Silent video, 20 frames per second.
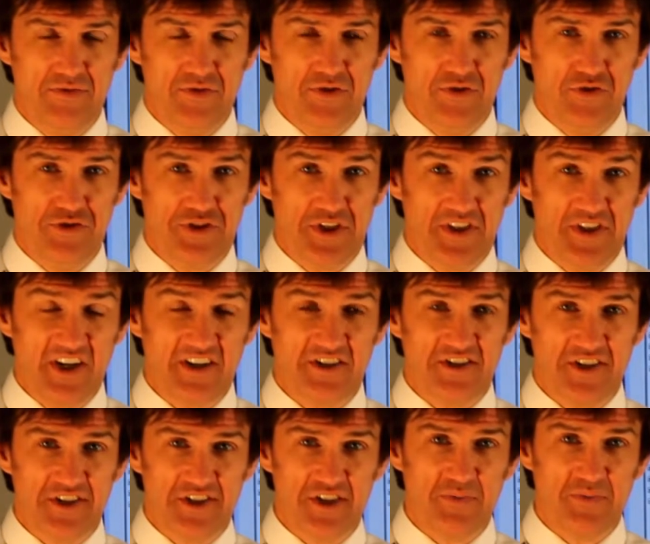using their
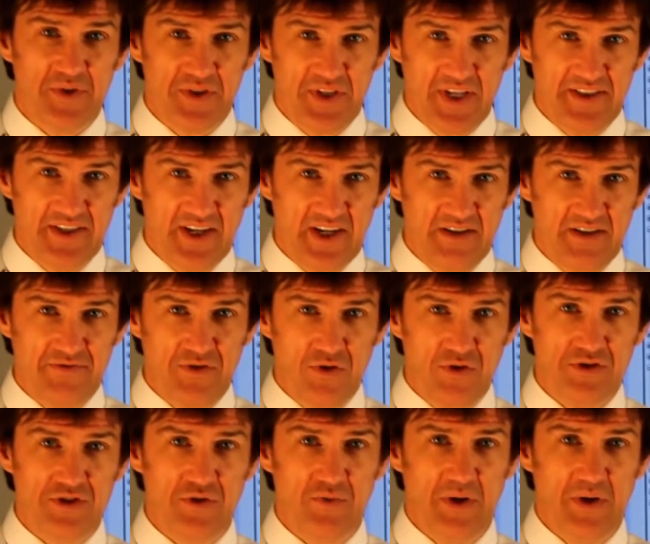system, but then that
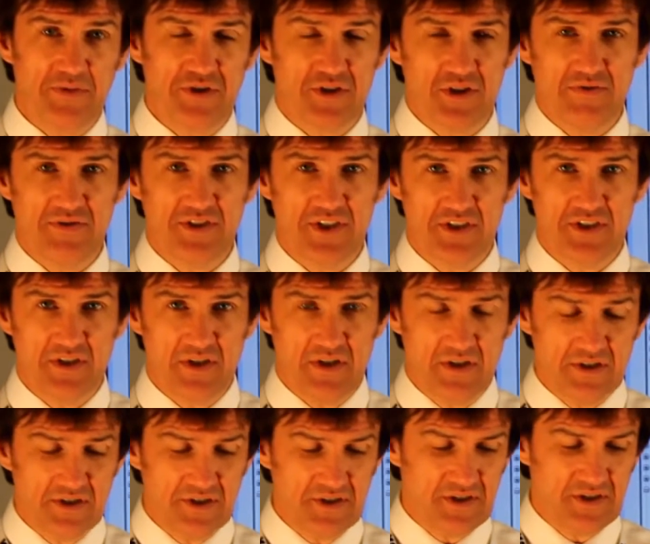invokes a web service into
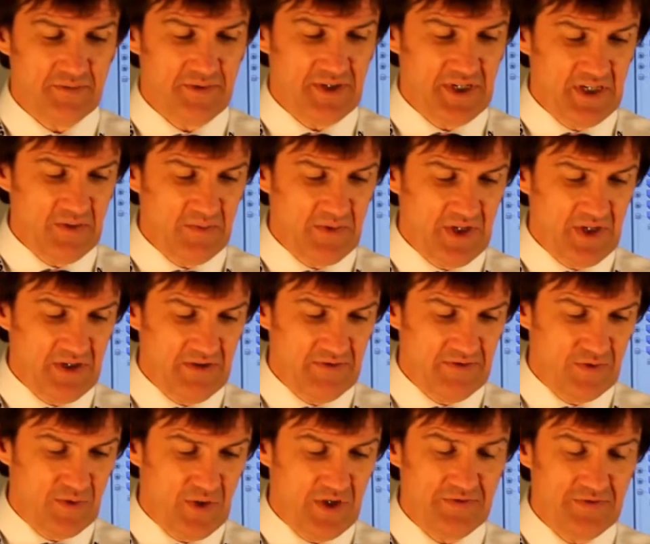our system. And again, we have
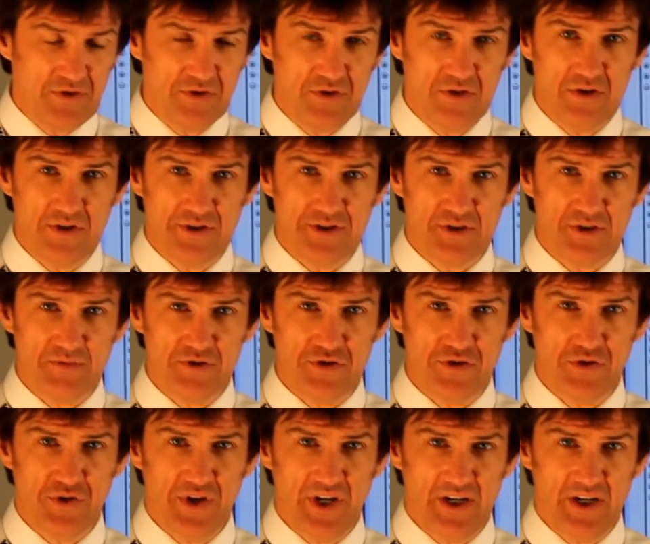quite a few customers
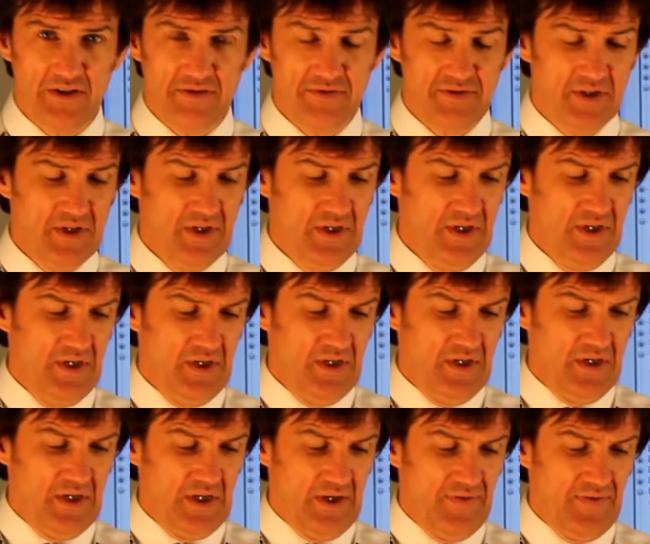who have
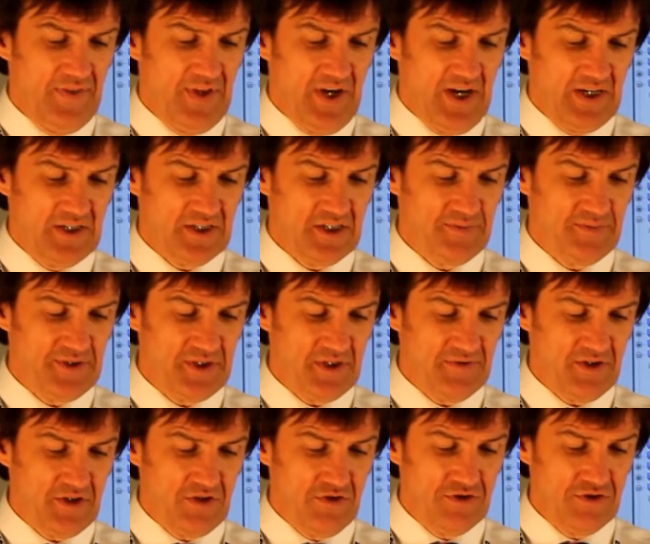that
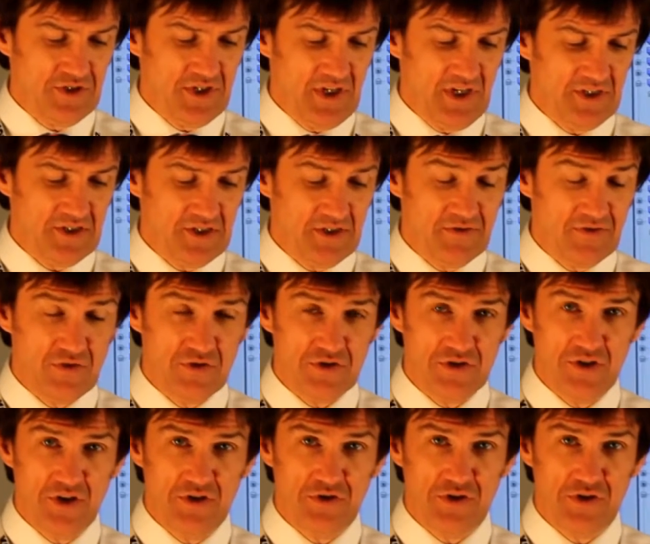specific use case, and of
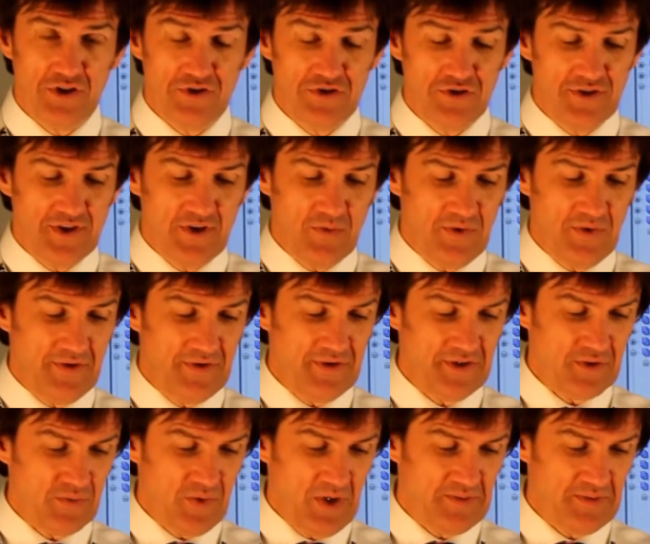course now you can do that with
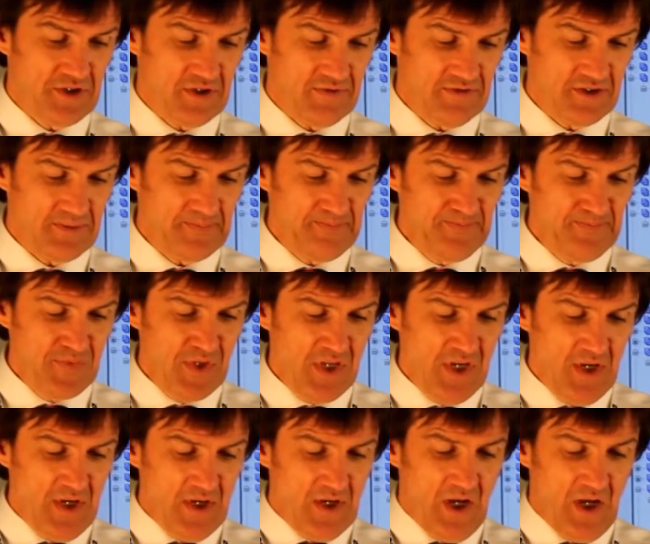this web service.
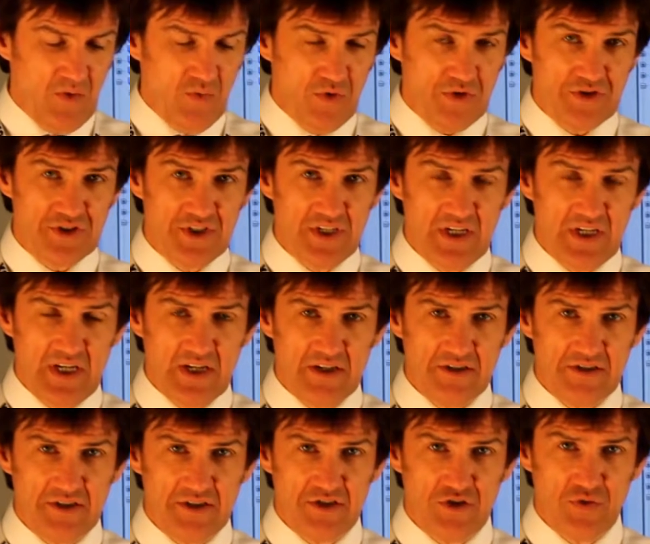What you're seeing here
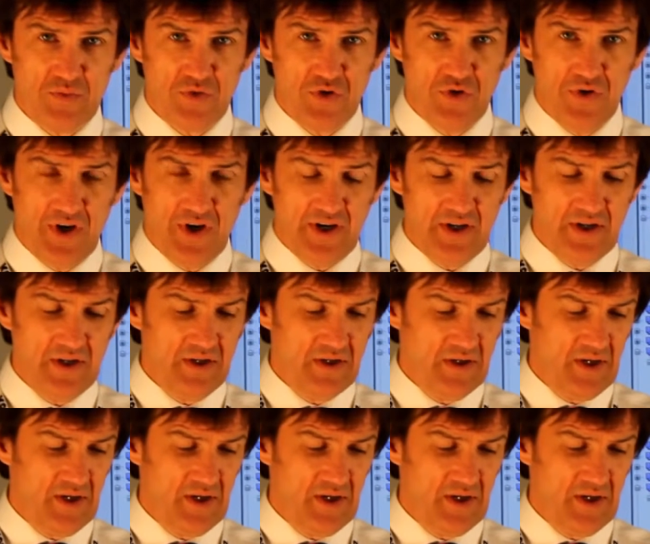is a SOAP UI